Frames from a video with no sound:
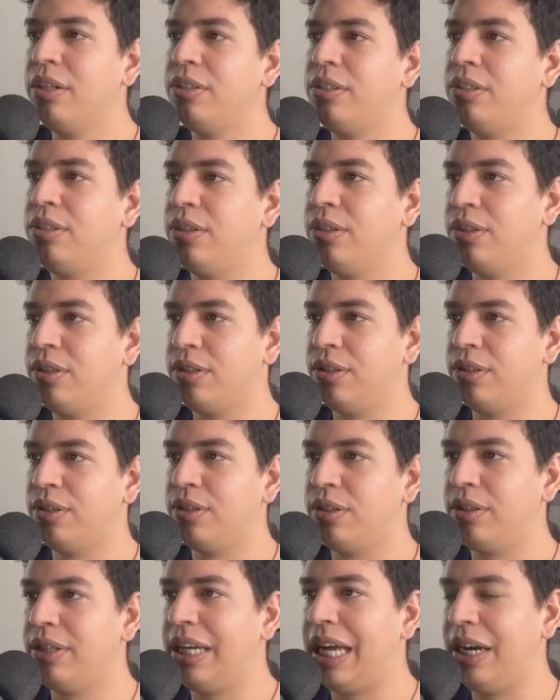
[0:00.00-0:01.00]

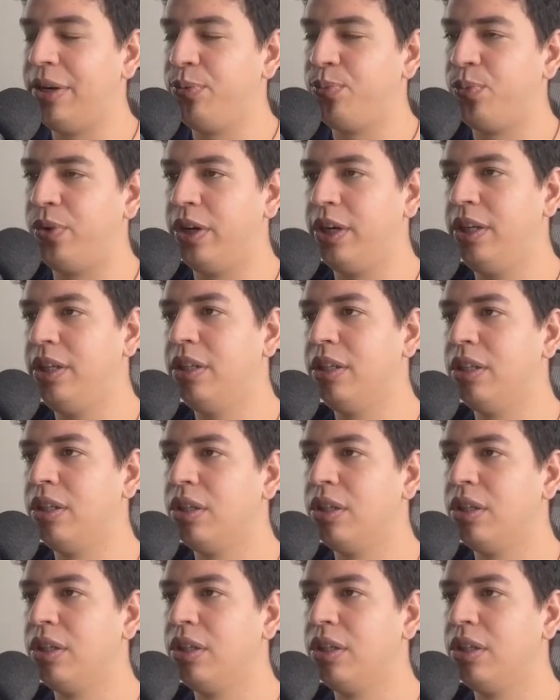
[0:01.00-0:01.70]
to get it running.